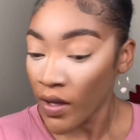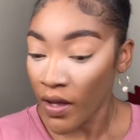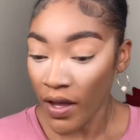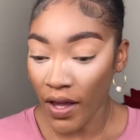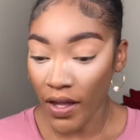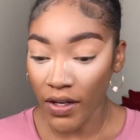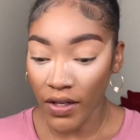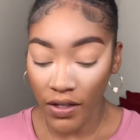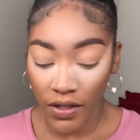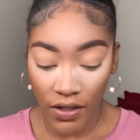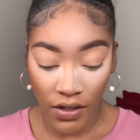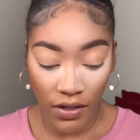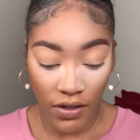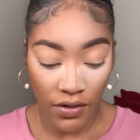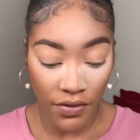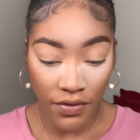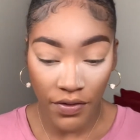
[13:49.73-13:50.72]
I
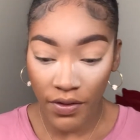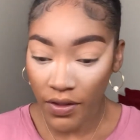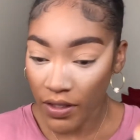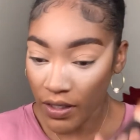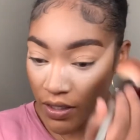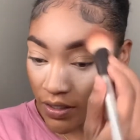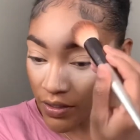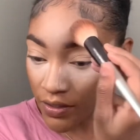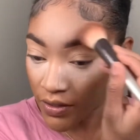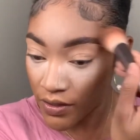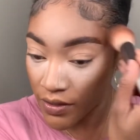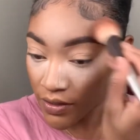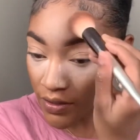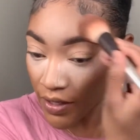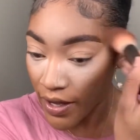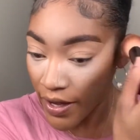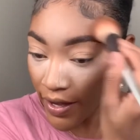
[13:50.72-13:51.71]
love this.
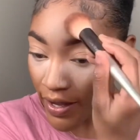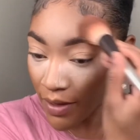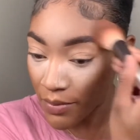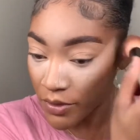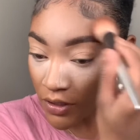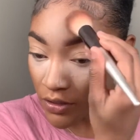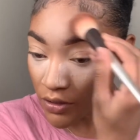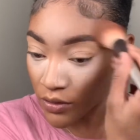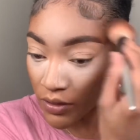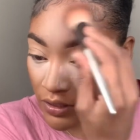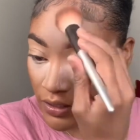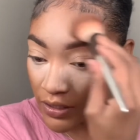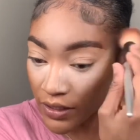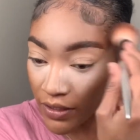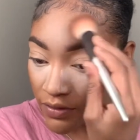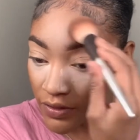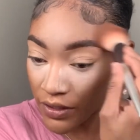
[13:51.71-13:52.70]
I absolutely
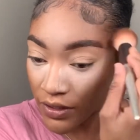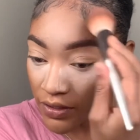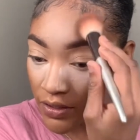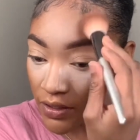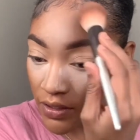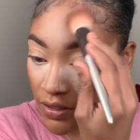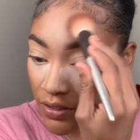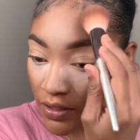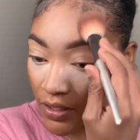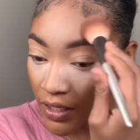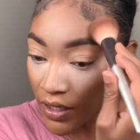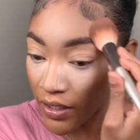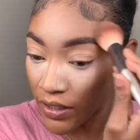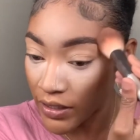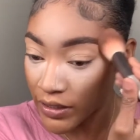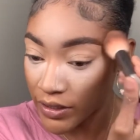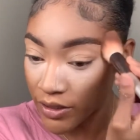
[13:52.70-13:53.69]
love it.
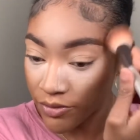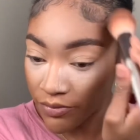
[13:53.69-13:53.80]
Like,